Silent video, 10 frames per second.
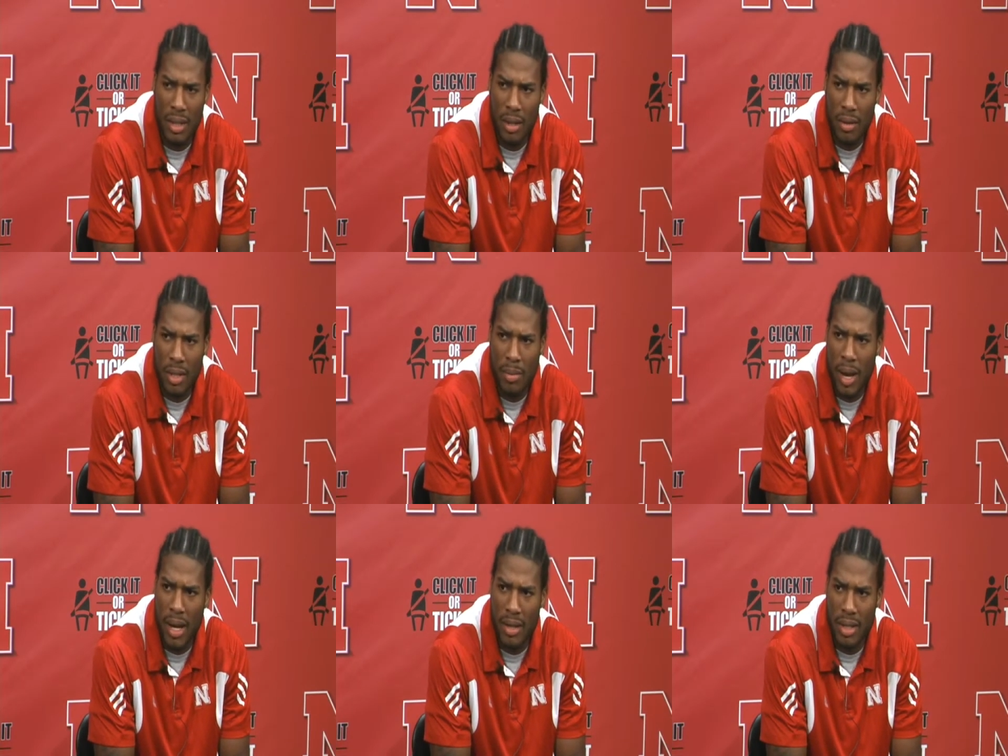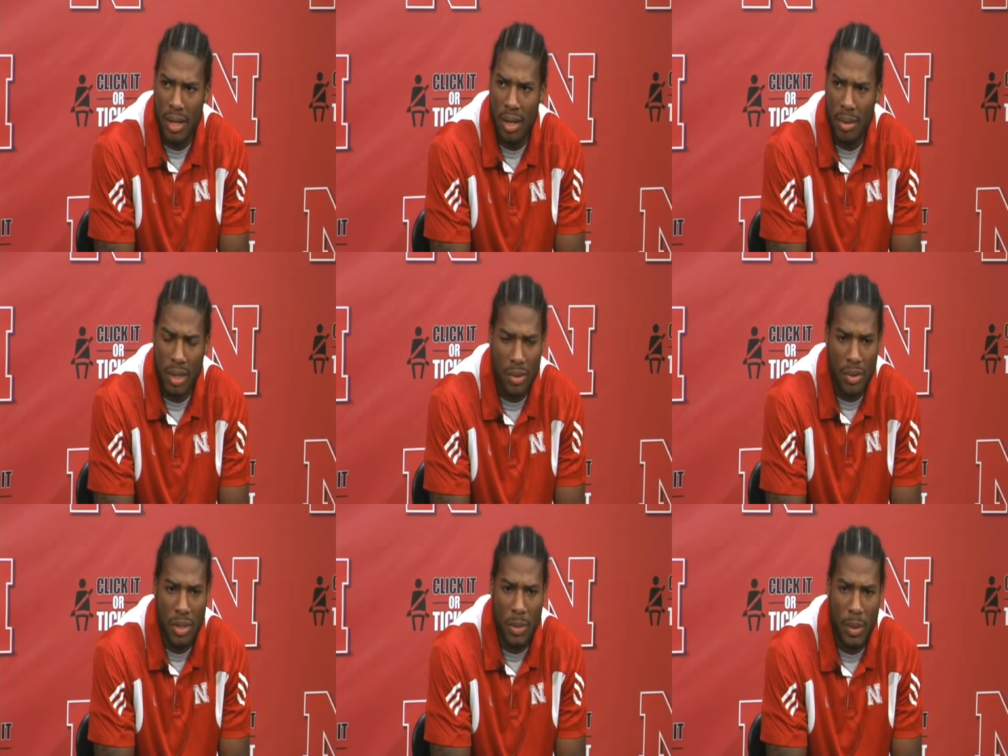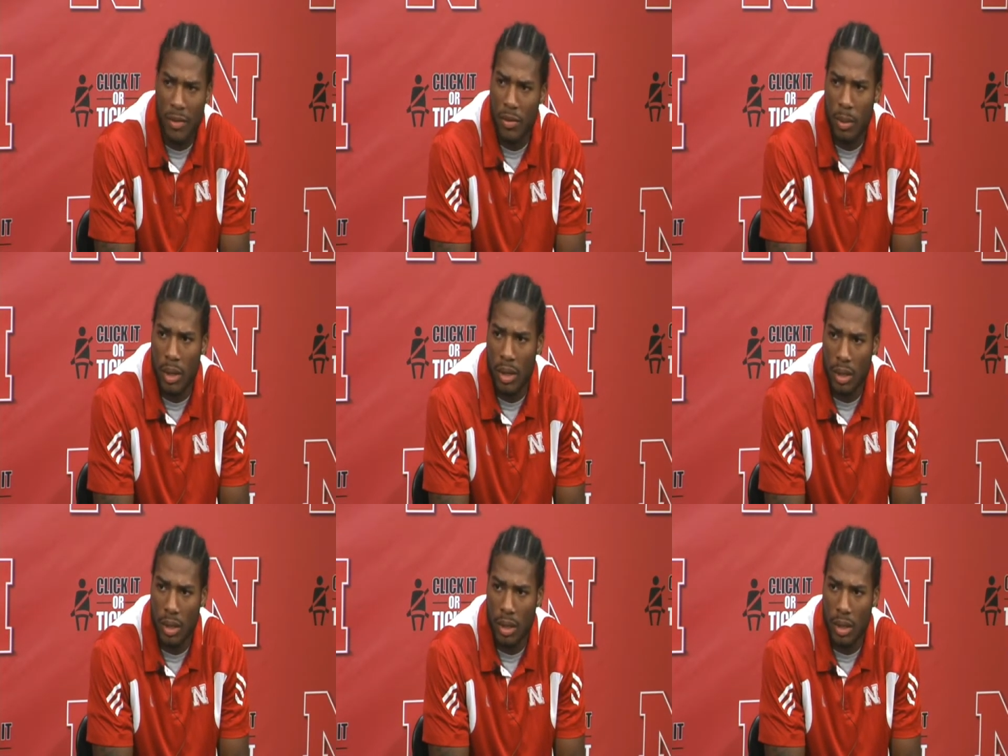I don't think it matters at all because we just play football.